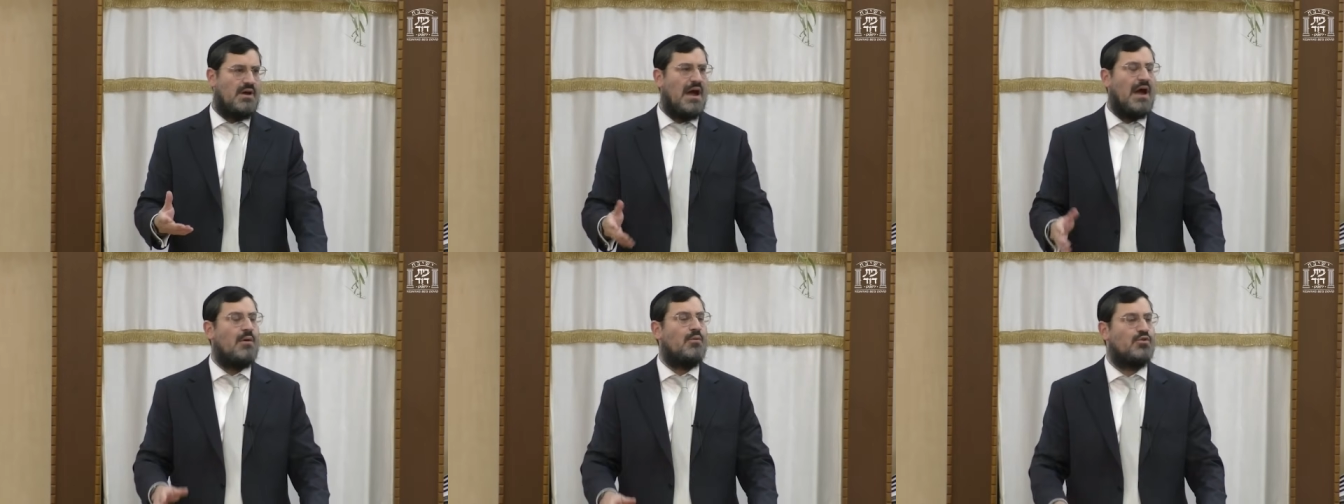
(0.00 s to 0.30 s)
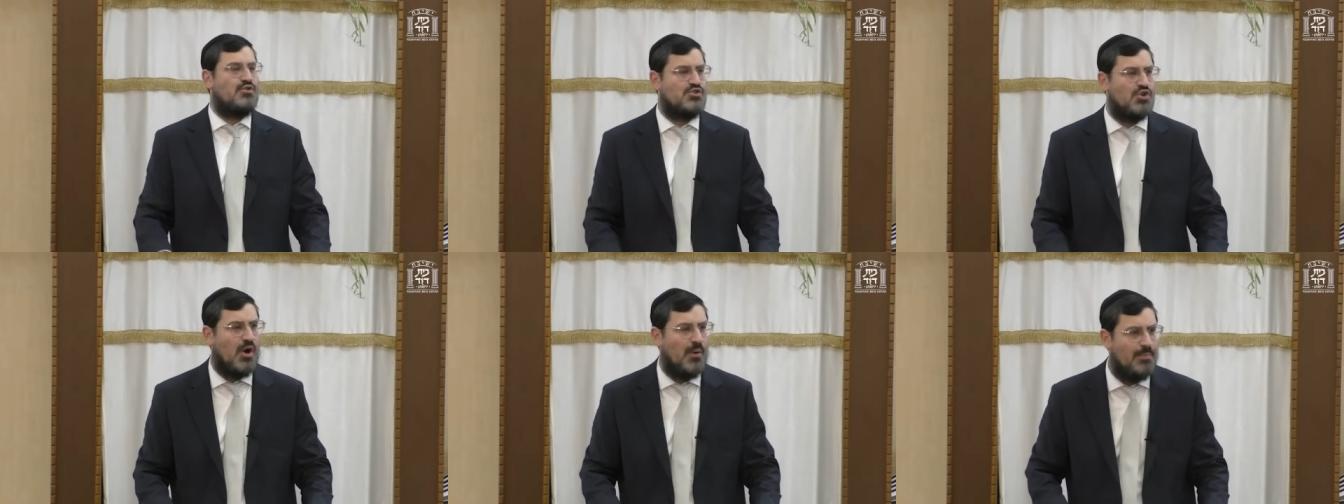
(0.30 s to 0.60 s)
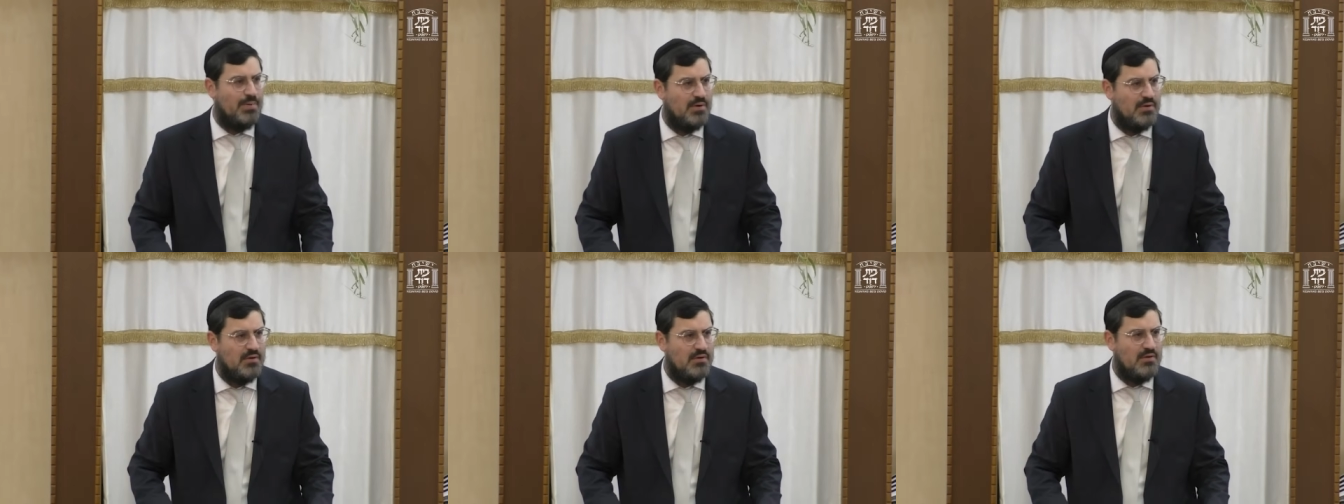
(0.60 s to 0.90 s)
Our
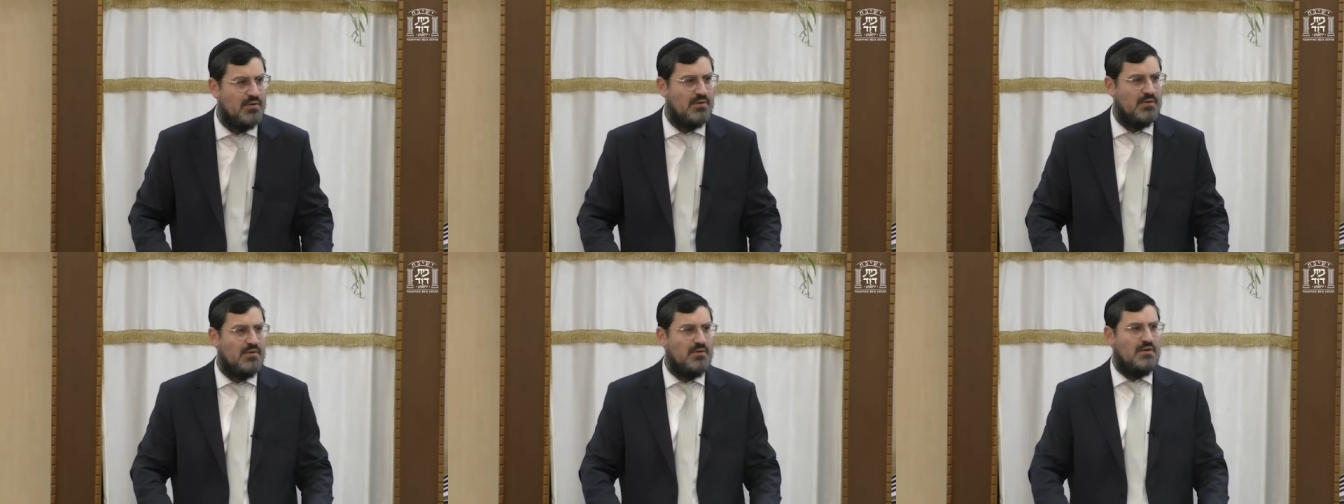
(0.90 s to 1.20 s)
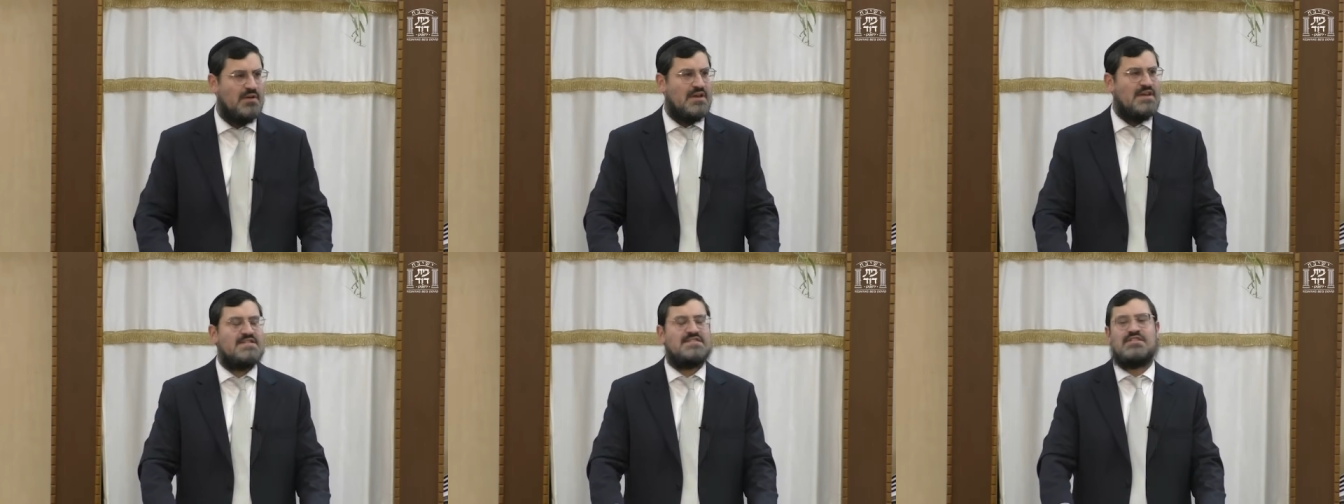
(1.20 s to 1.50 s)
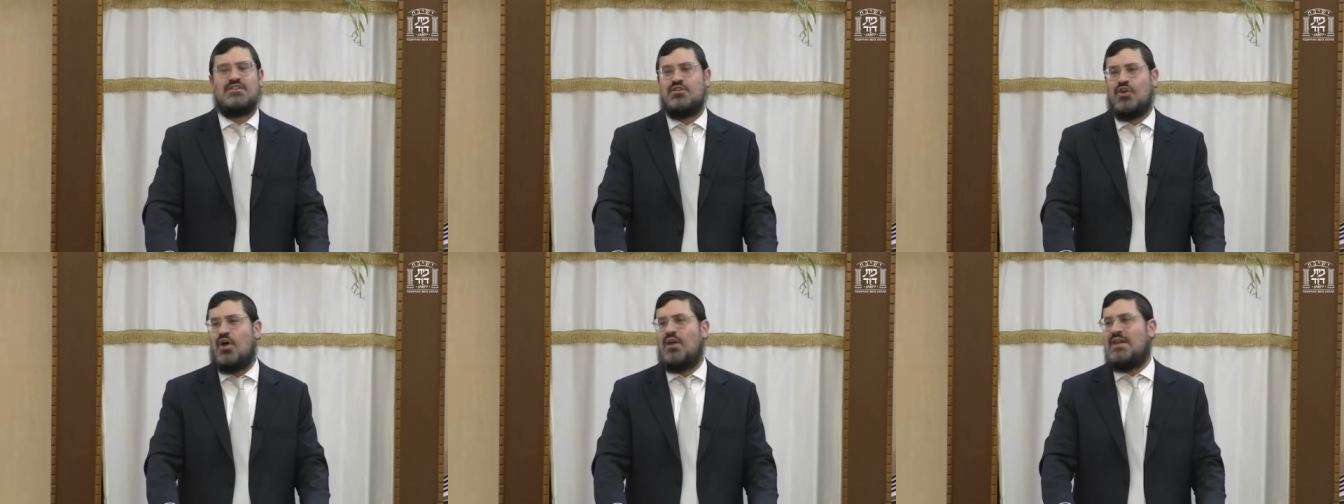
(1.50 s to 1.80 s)
job is
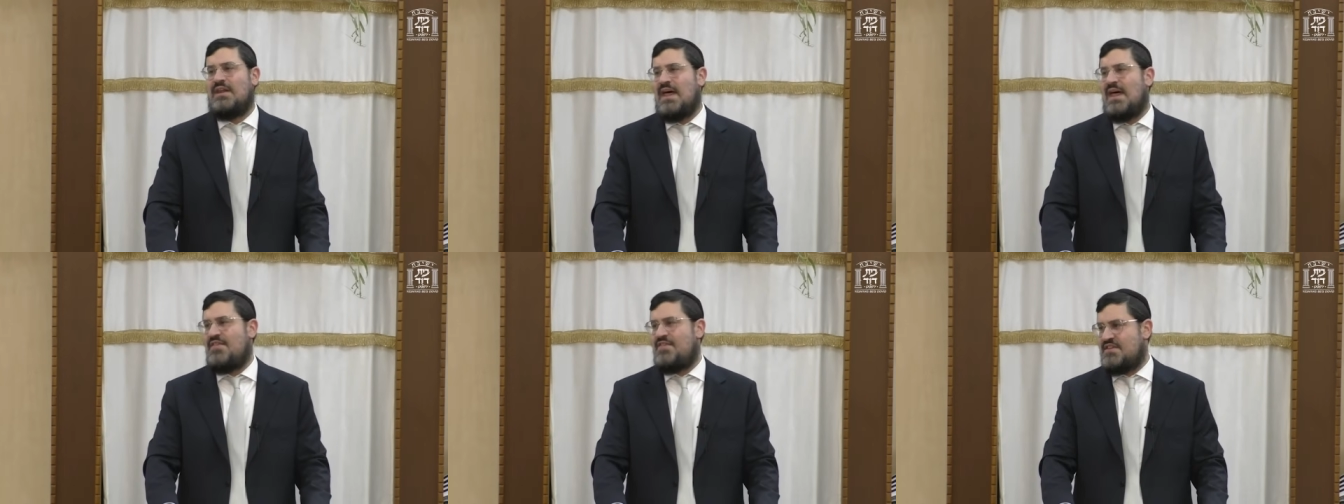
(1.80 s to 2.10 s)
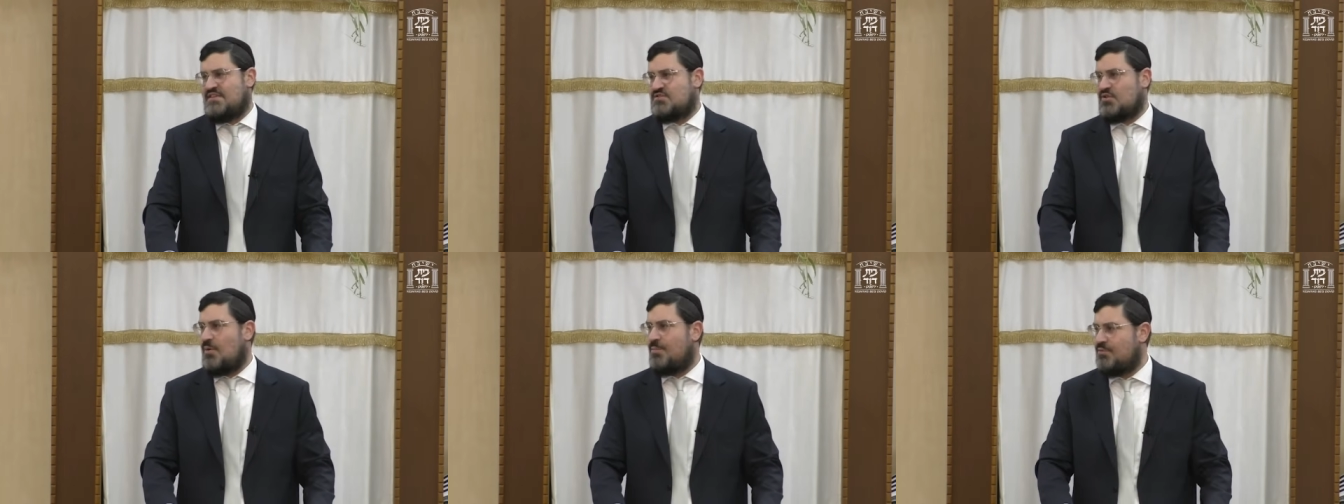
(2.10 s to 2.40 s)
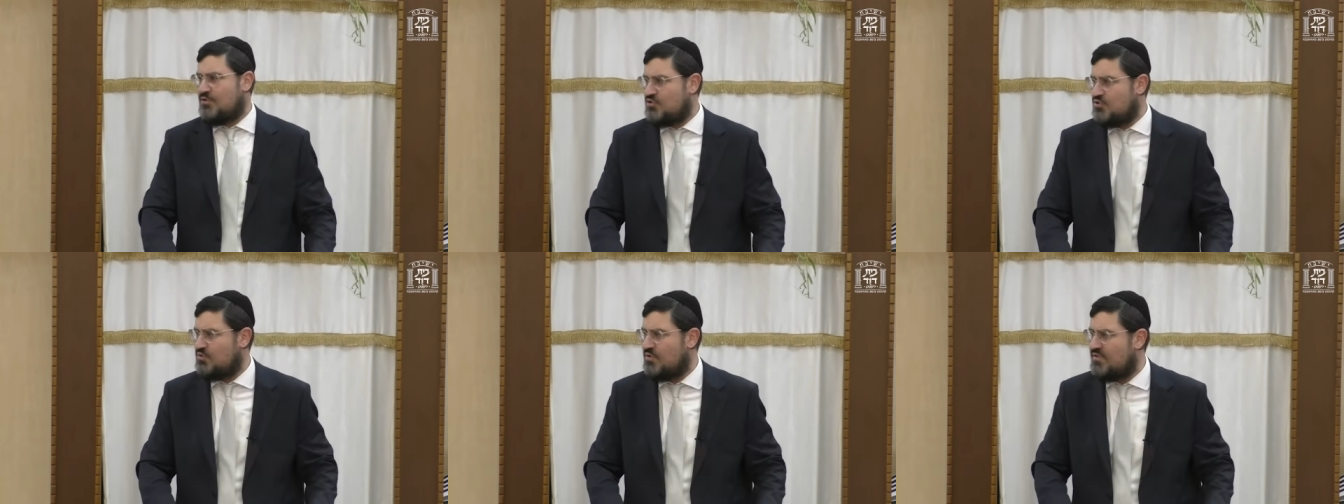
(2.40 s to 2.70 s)
to not let this
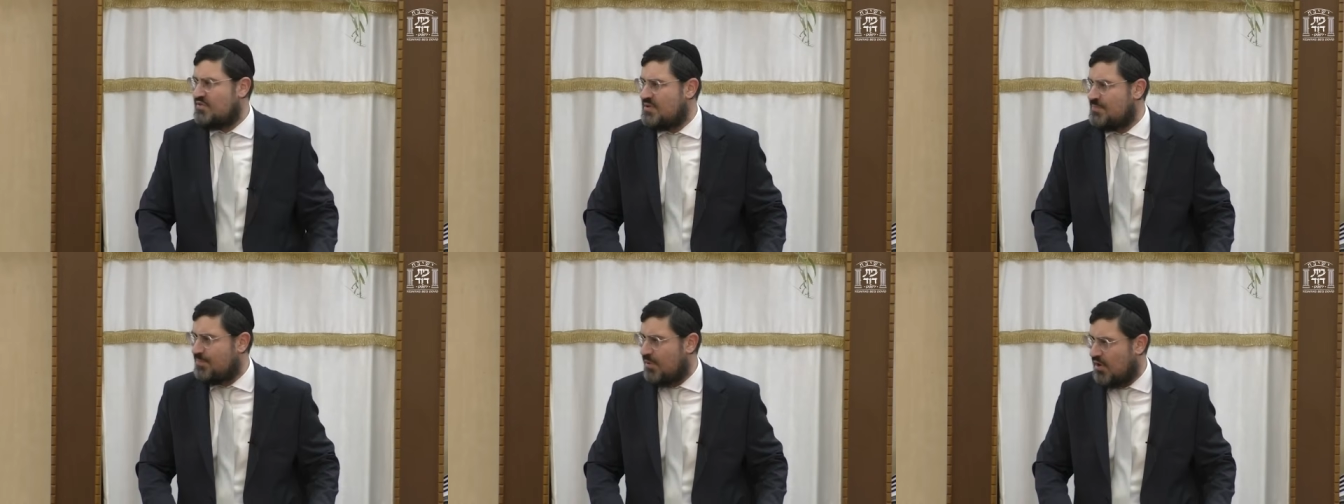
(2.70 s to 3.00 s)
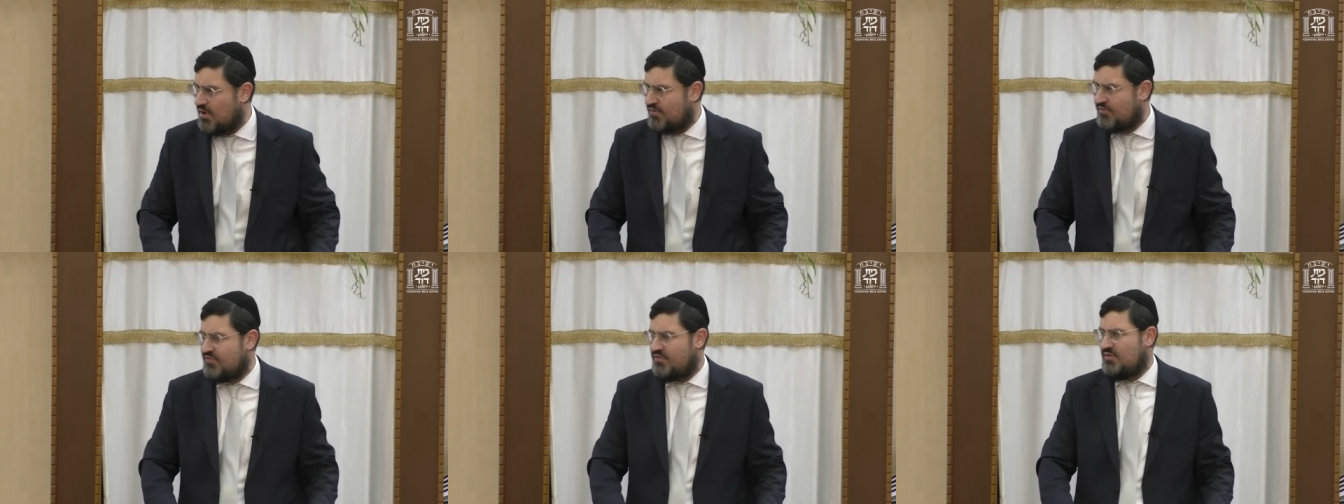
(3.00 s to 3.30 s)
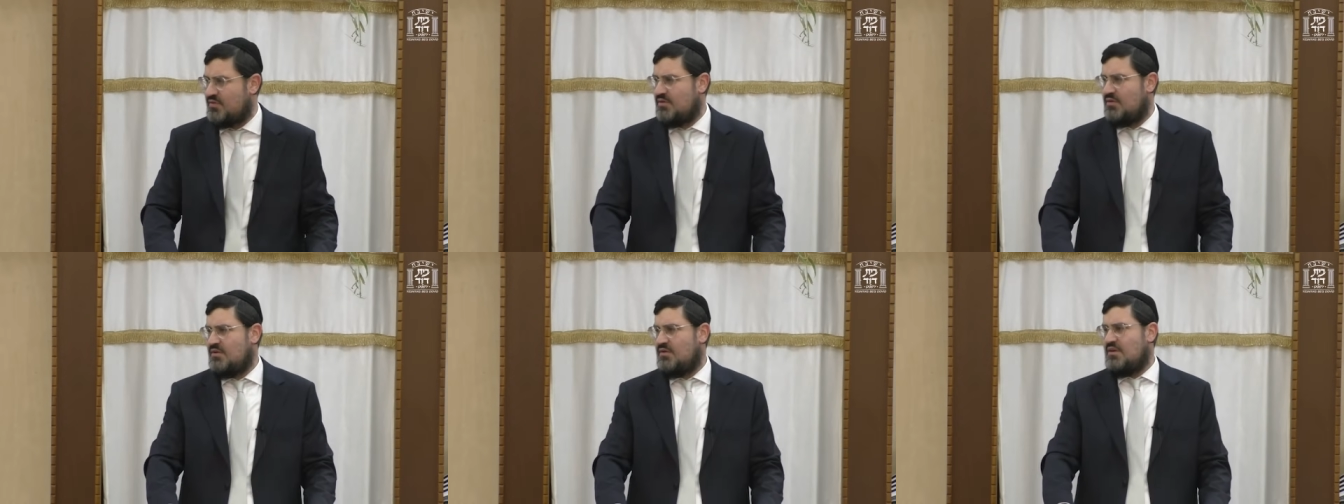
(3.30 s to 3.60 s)
opportunity pass